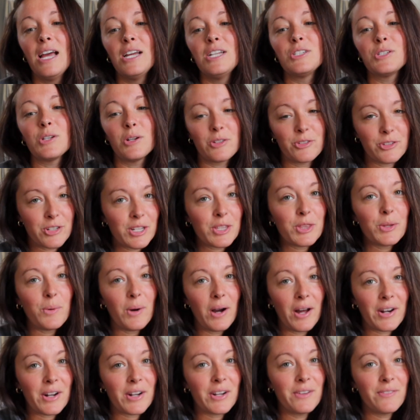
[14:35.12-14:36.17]
Don't drink the
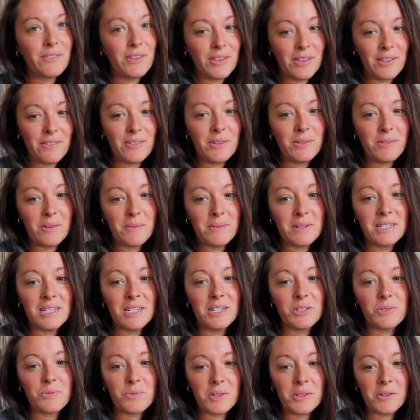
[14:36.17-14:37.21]
water if you live in Wilmington.
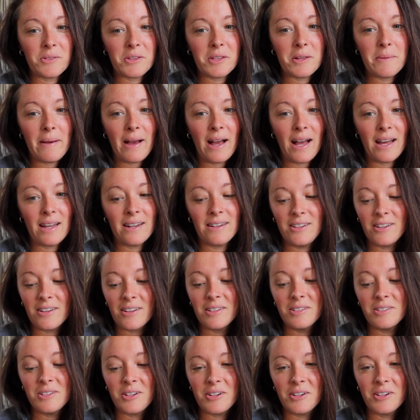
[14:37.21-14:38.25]
It's really, really bad. You
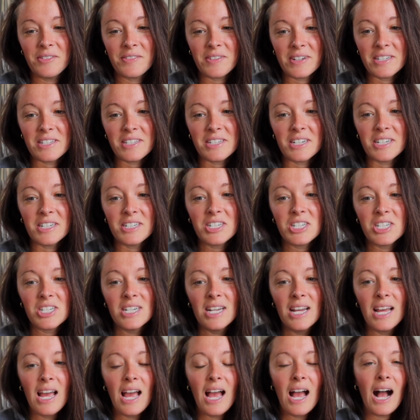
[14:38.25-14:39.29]
can do your own research.
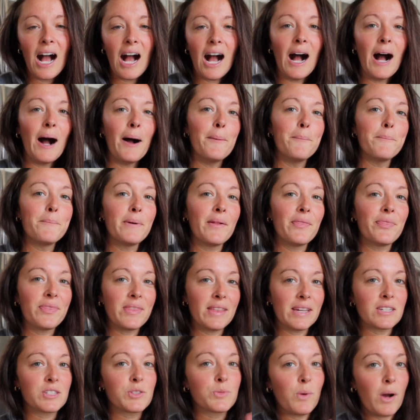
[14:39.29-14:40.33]
But
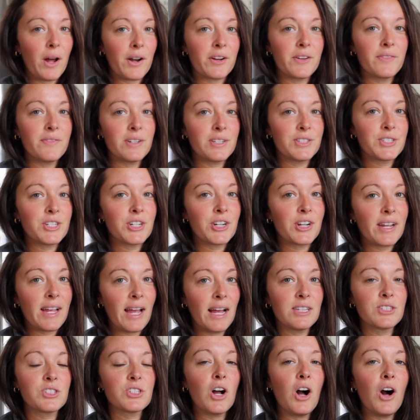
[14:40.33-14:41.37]
this water filter
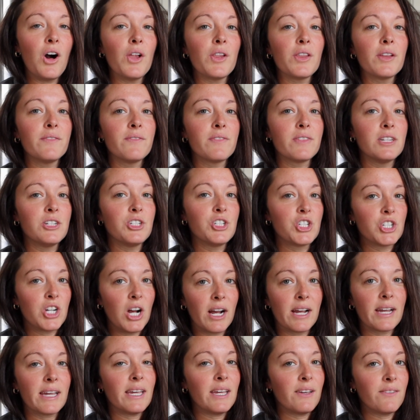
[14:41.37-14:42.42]
gets all of the
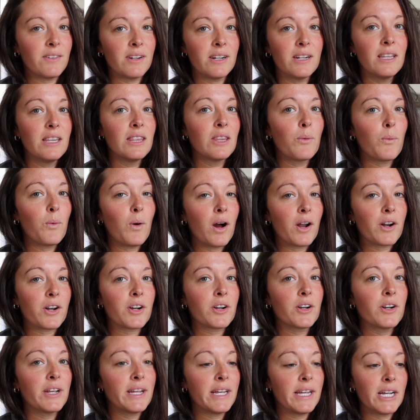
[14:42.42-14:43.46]
junk, even in the
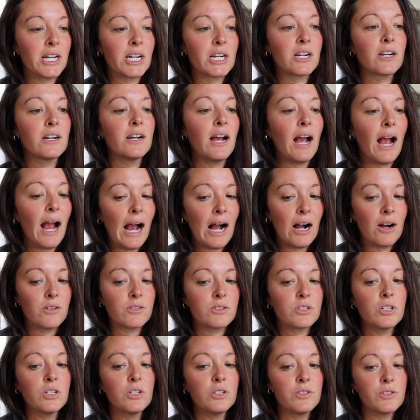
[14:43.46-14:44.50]
water here,
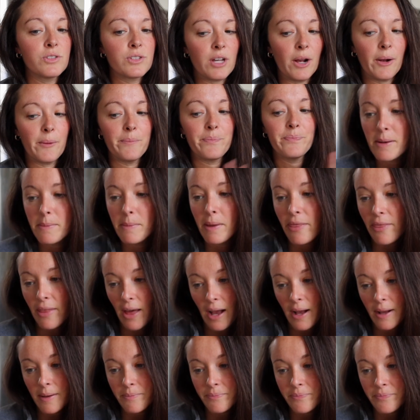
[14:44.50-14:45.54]
out. So I recommend
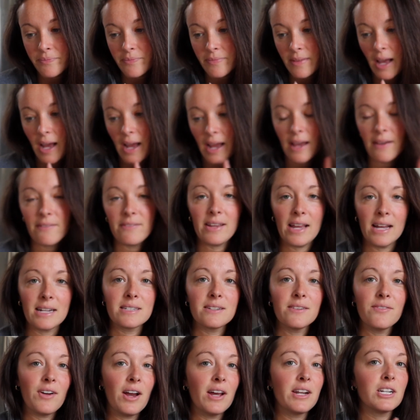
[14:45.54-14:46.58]
that. I have yet
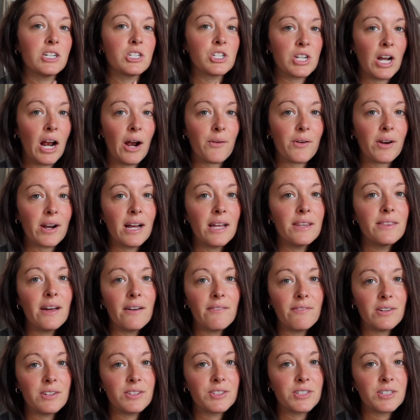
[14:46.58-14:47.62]
to find a shower head that
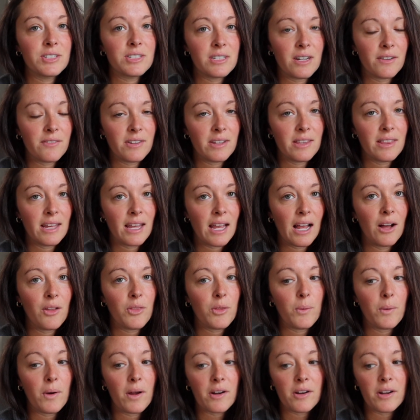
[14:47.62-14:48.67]
filters everything out in
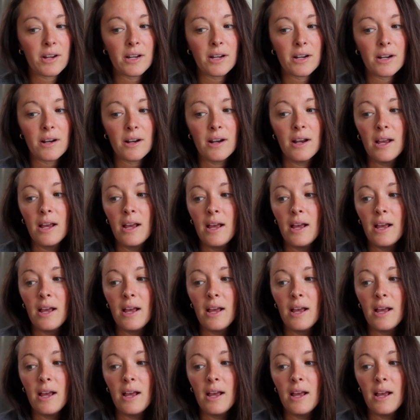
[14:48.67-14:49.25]
the water here.